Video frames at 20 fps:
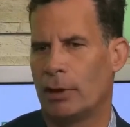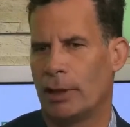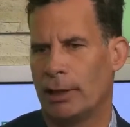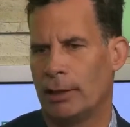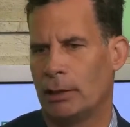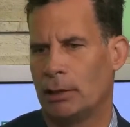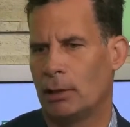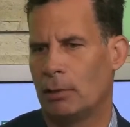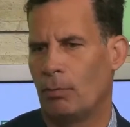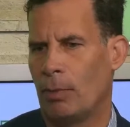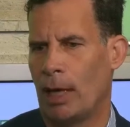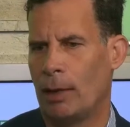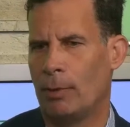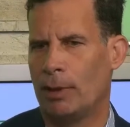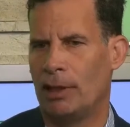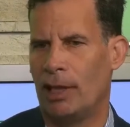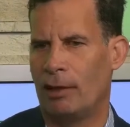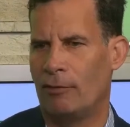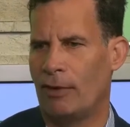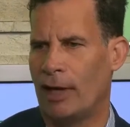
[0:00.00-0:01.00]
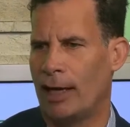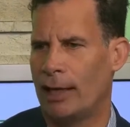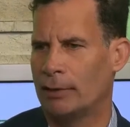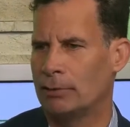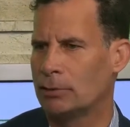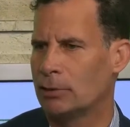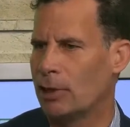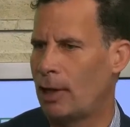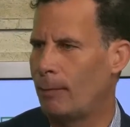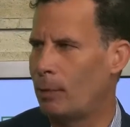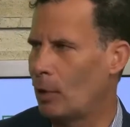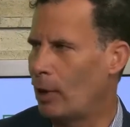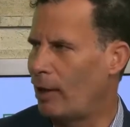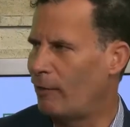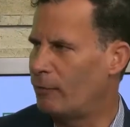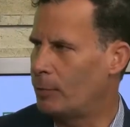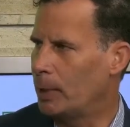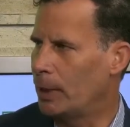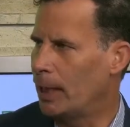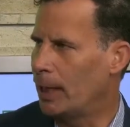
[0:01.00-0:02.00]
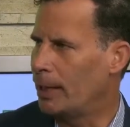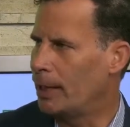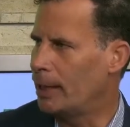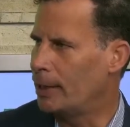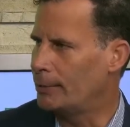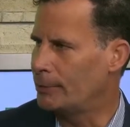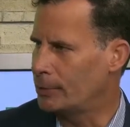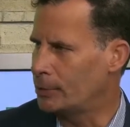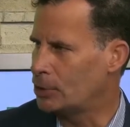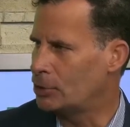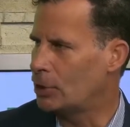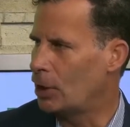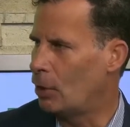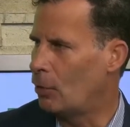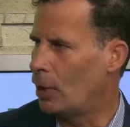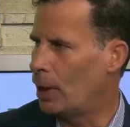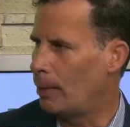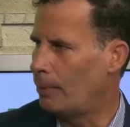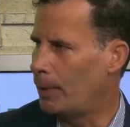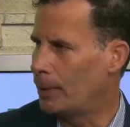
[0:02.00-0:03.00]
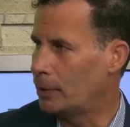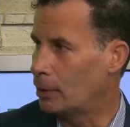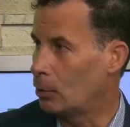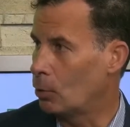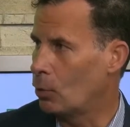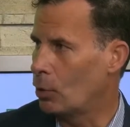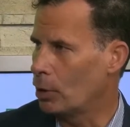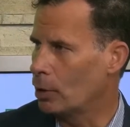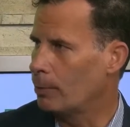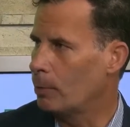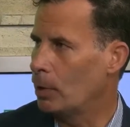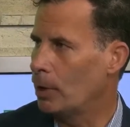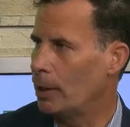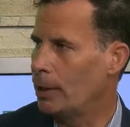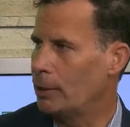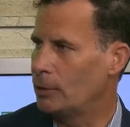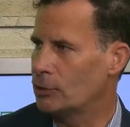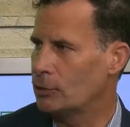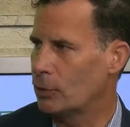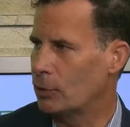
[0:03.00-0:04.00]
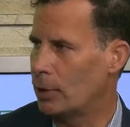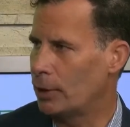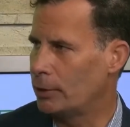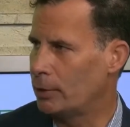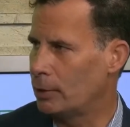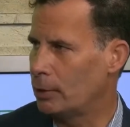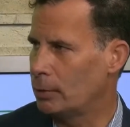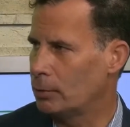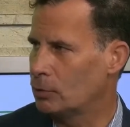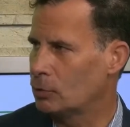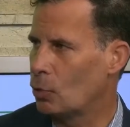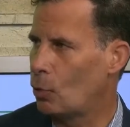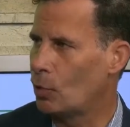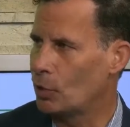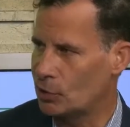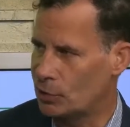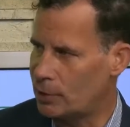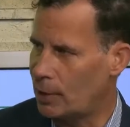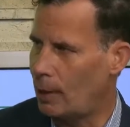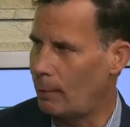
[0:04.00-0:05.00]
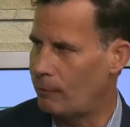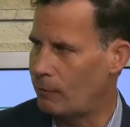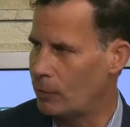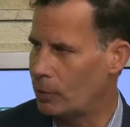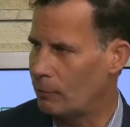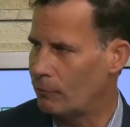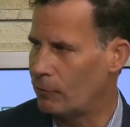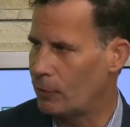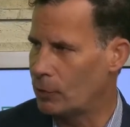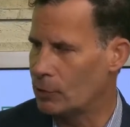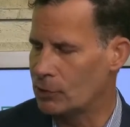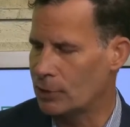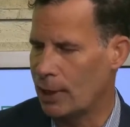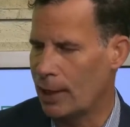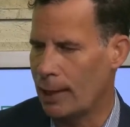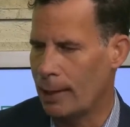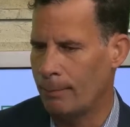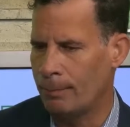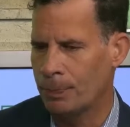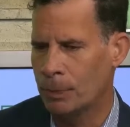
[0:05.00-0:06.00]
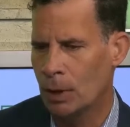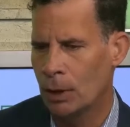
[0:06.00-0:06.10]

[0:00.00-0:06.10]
and maybe they've had a couple FBI agents show up at their workplace or on their doorstep for the first time.